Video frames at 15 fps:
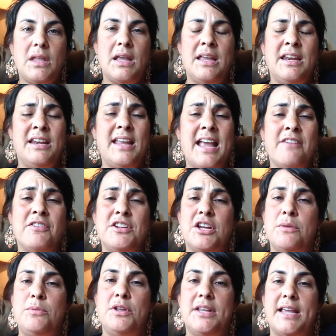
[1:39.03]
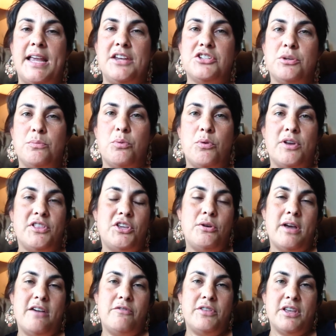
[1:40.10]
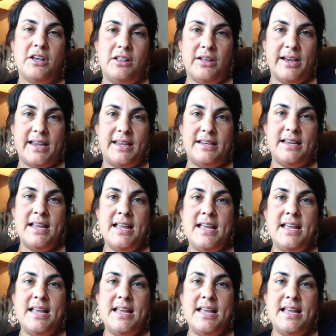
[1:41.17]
And in every communication point that you have with a client